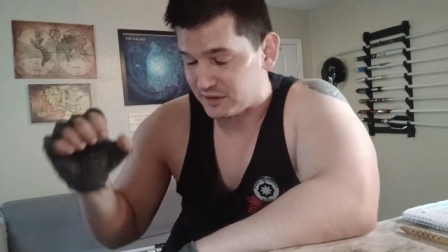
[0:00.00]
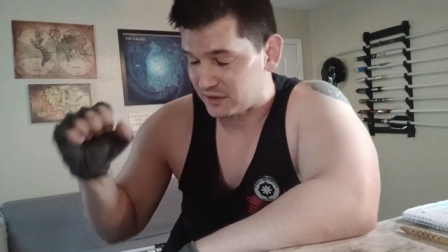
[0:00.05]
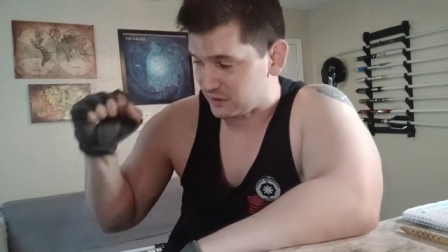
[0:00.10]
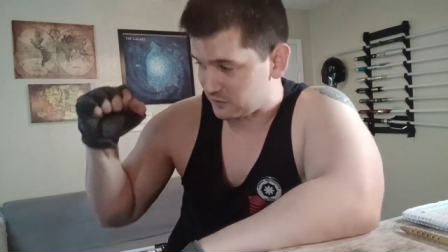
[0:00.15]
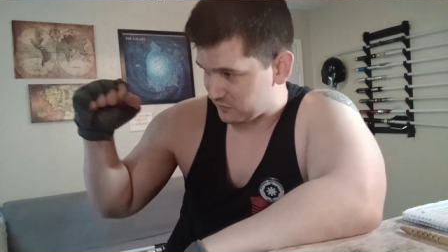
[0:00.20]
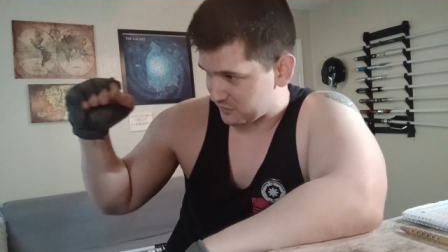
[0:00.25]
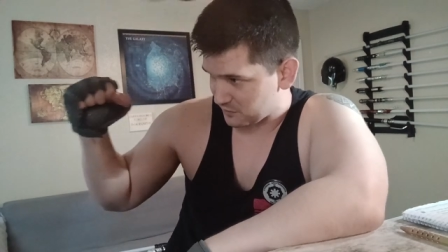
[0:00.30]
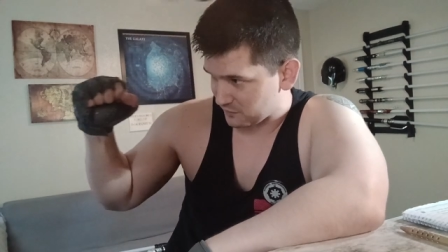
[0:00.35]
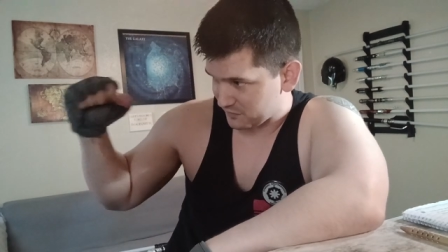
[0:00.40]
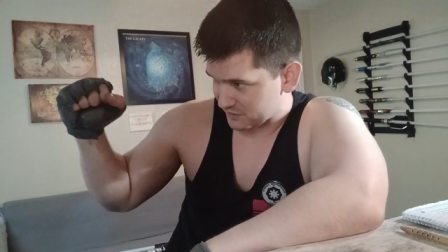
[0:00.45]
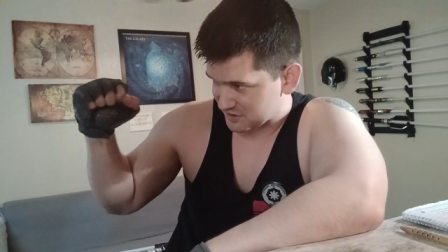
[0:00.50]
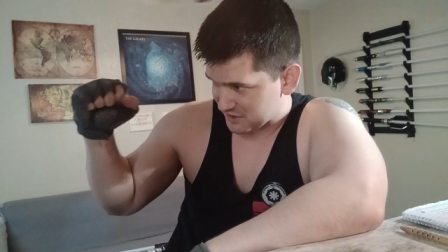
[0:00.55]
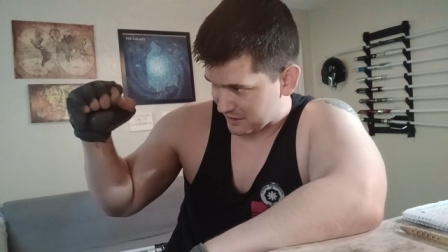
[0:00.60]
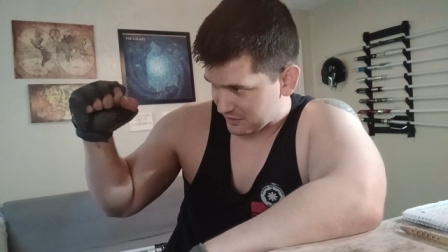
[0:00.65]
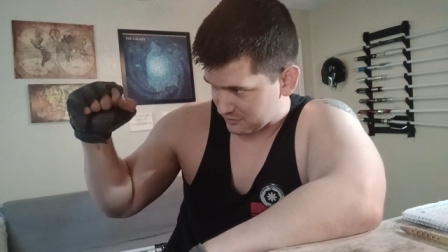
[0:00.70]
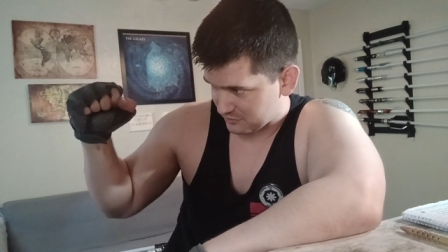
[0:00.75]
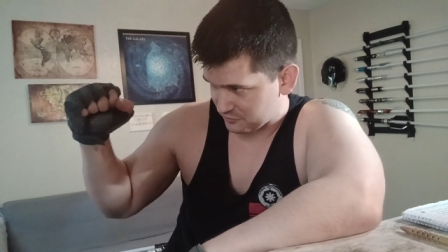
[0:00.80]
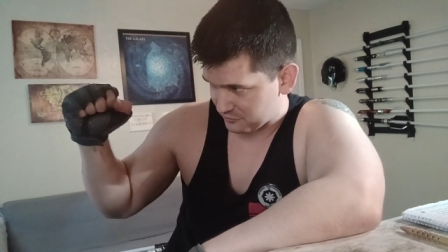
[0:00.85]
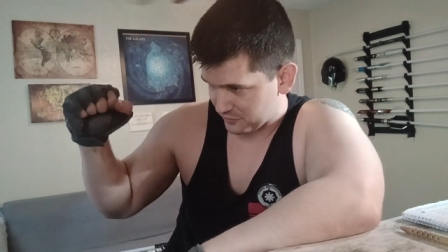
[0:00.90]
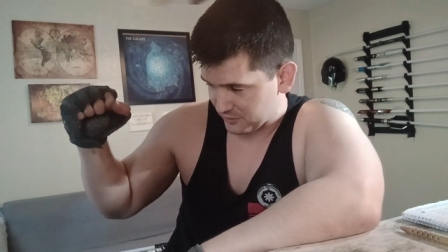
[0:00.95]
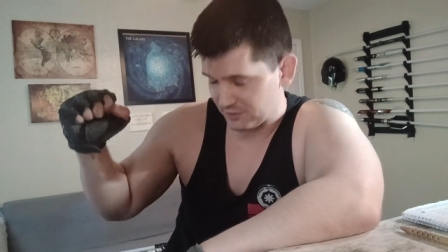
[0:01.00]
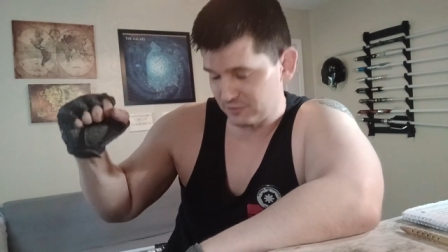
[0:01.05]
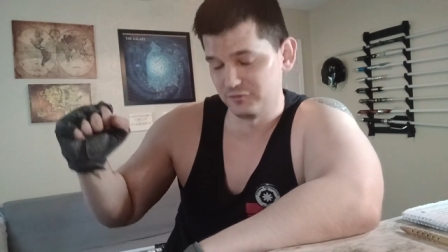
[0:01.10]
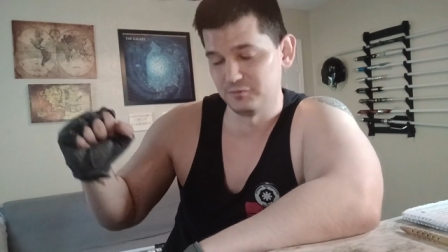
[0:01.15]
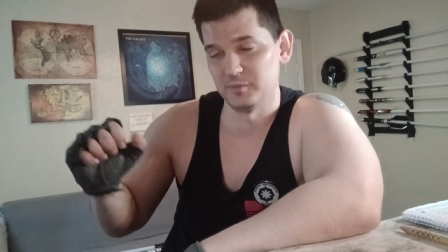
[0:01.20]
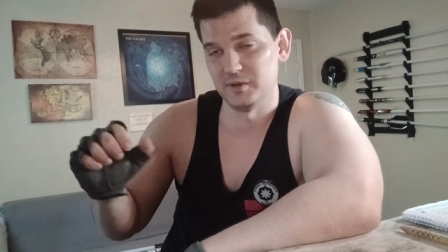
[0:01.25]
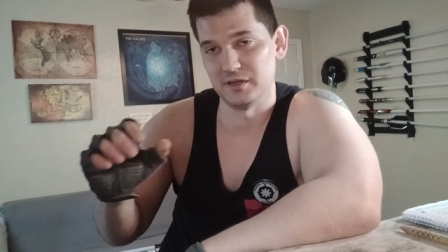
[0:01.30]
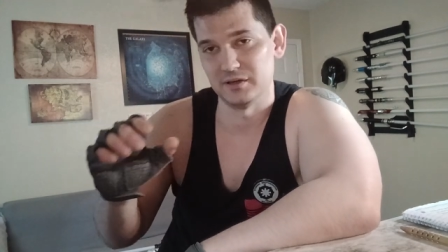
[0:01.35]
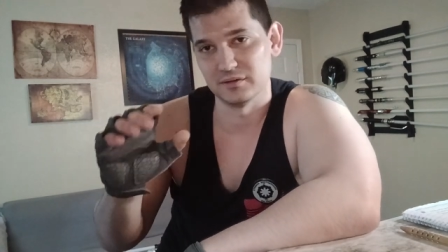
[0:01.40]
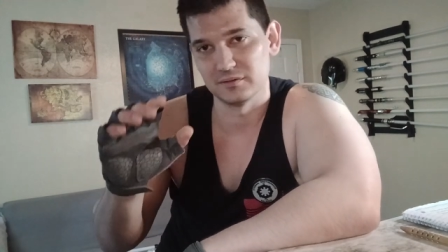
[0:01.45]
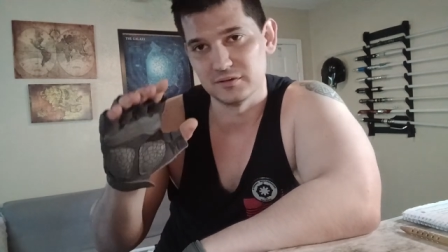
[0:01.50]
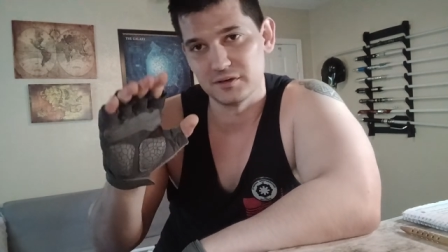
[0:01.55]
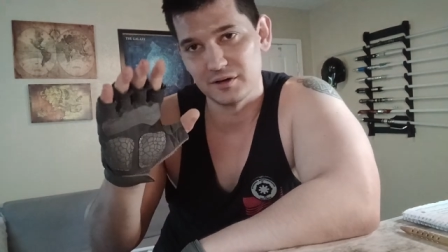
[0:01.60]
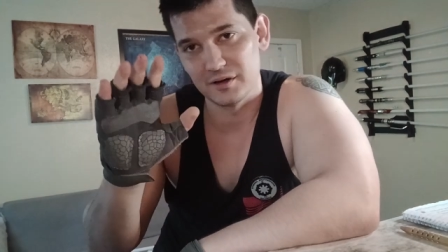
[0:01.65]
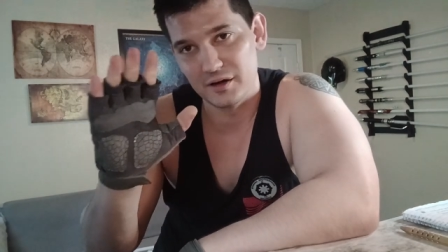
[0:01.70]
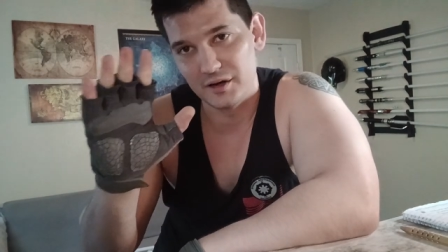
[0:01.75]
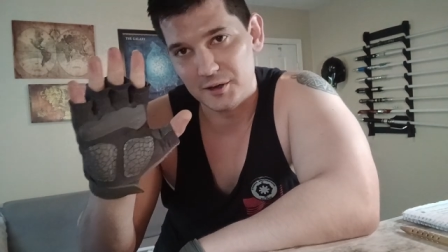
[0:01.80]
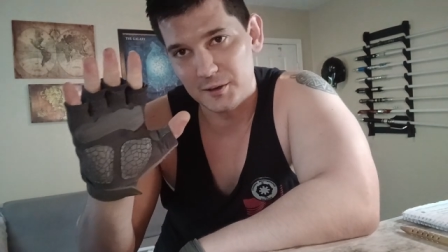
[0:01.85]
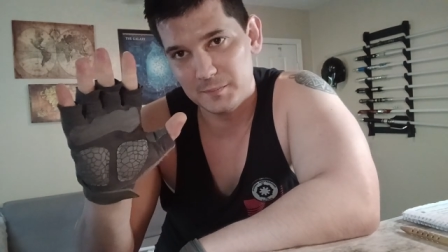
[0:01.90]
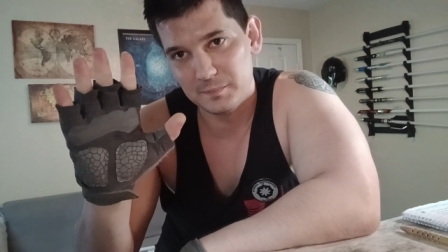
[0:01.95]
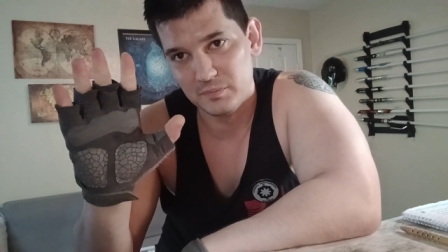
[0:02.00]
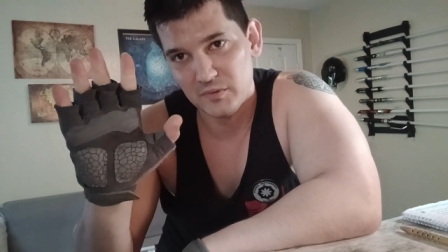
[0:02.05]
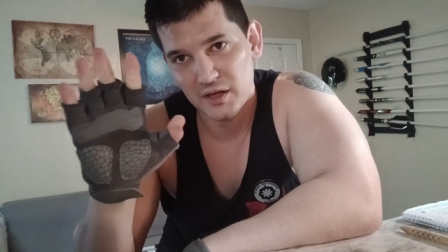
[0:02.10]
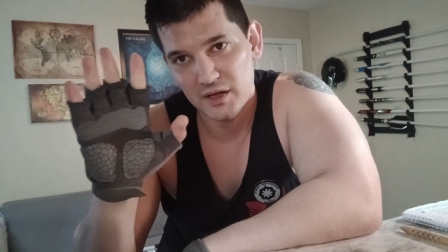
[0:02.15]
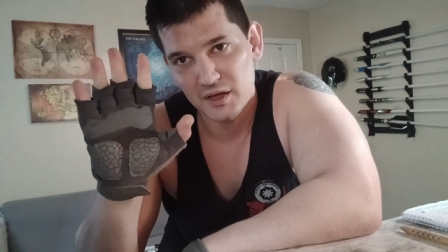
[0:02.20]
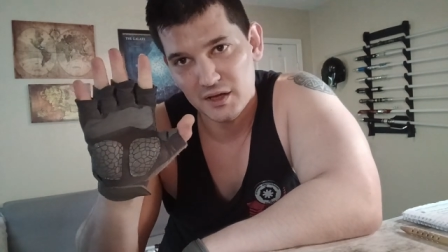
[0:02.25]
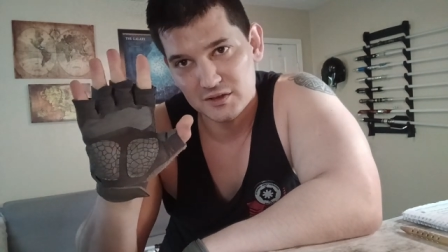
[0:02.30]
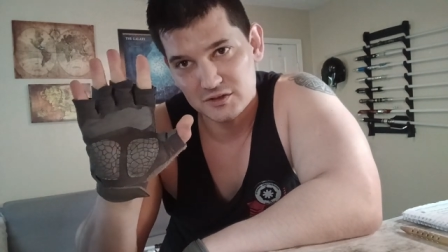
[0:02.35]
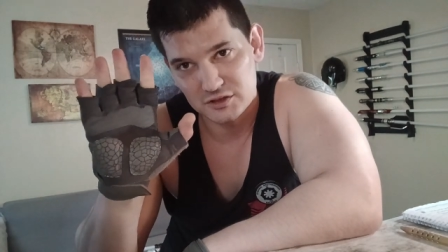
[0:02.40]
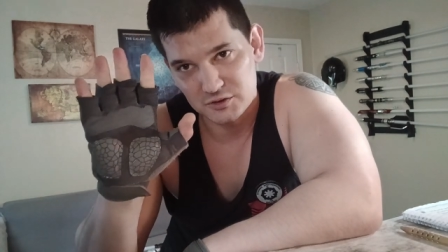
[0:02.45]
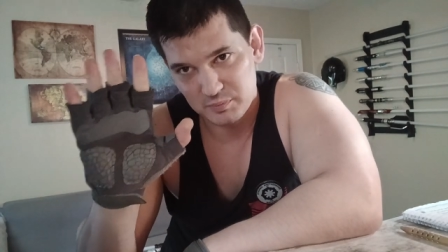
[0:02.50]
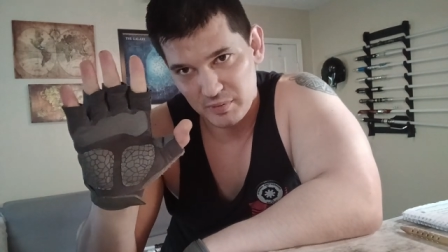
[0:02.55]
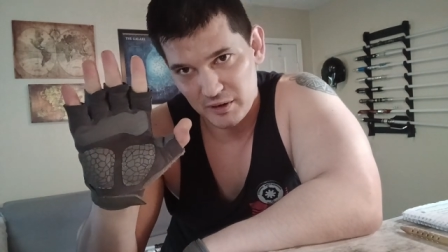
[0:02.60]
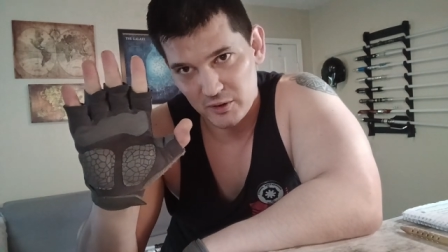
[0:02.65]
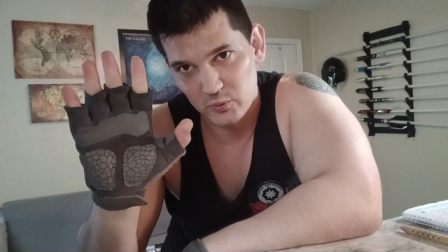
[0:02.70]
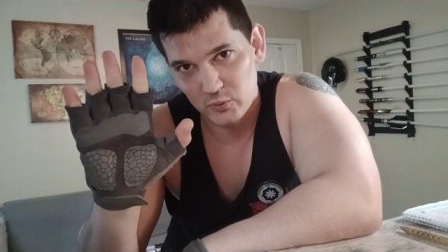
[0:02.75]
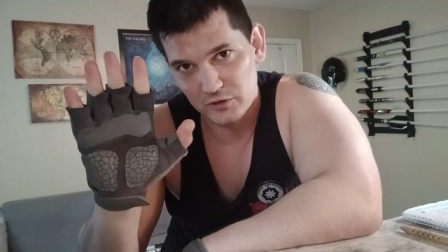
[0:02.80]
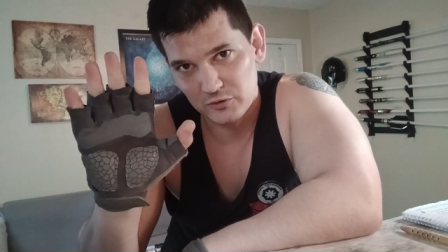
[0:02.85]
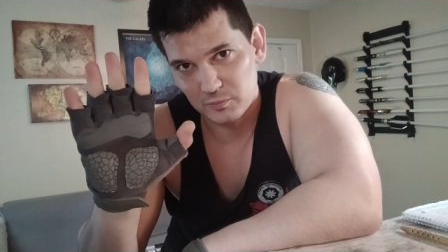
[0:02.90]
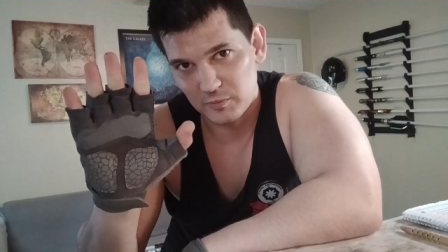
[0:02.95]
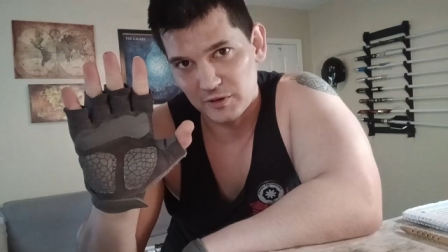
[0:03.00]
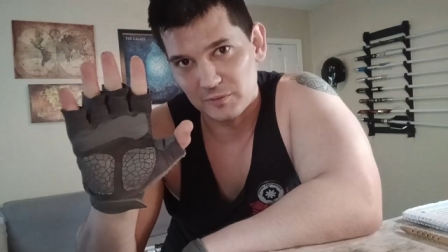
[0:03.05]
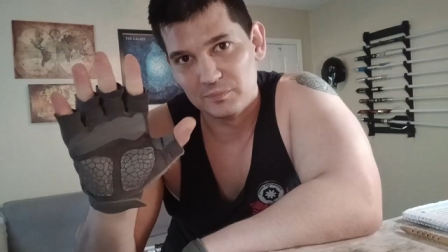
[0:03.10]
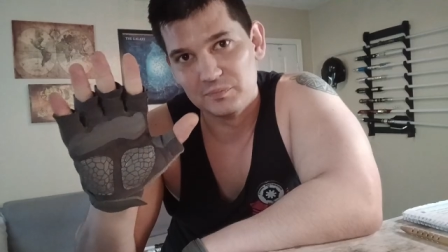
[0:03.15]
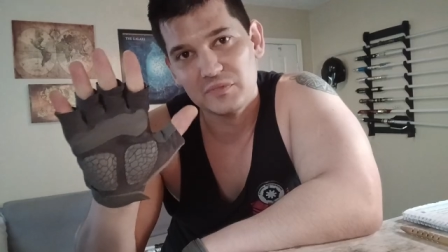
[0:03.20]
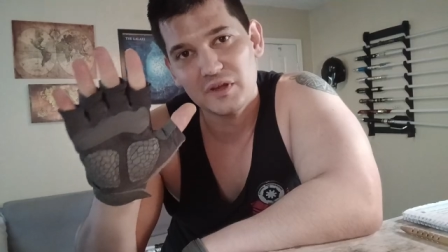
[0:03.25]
even if it's out in front of me. All right, just bear with me.